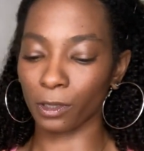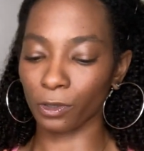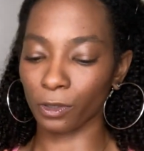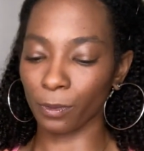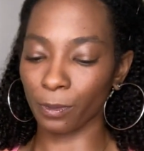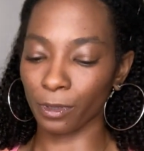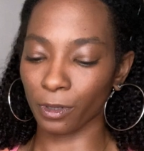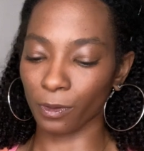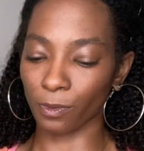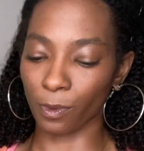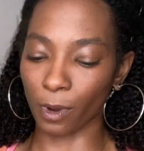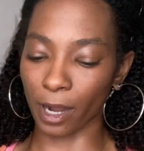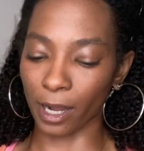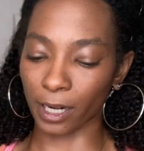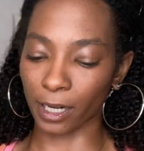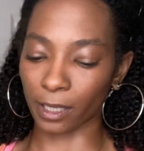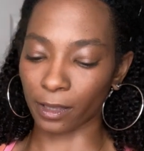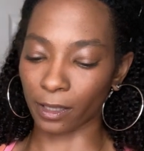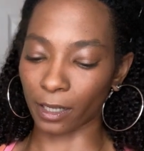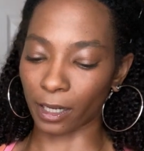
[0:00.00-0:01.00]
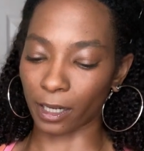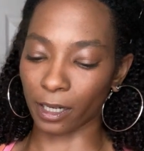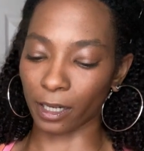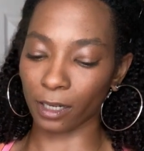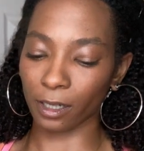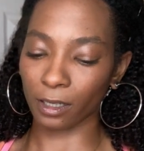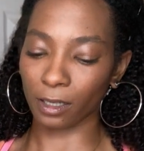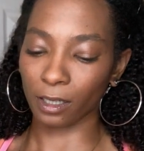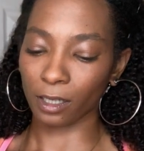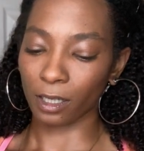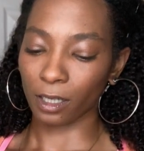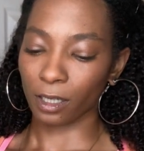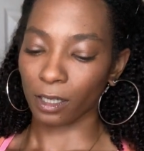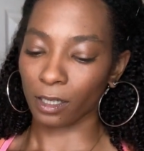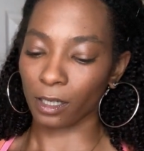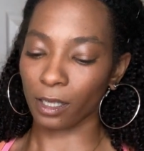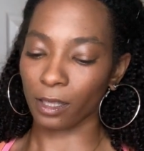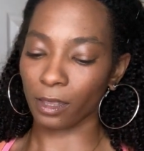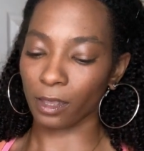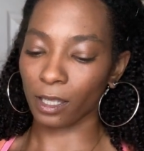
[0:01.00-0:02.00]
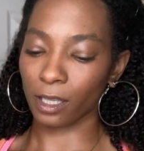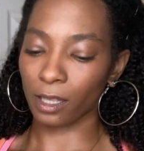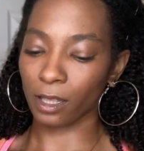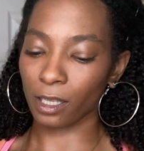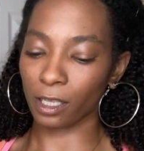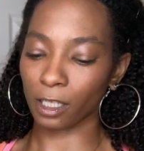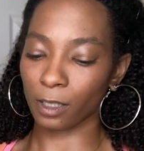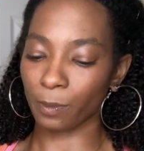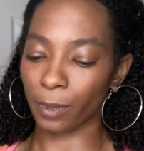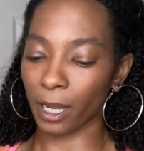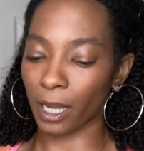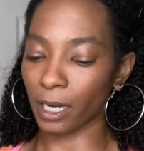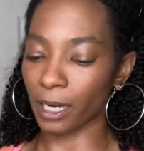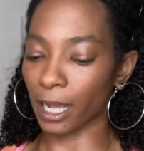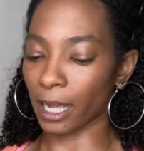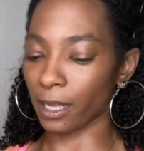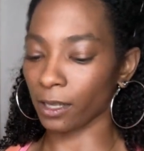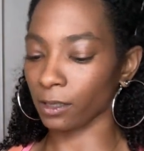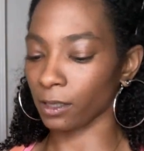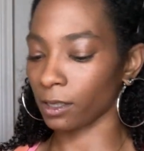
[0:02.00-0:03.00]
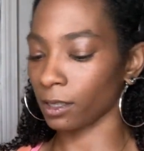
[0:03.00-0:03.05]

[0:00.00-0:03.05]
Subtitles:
little bit of white in there, and thin this paint out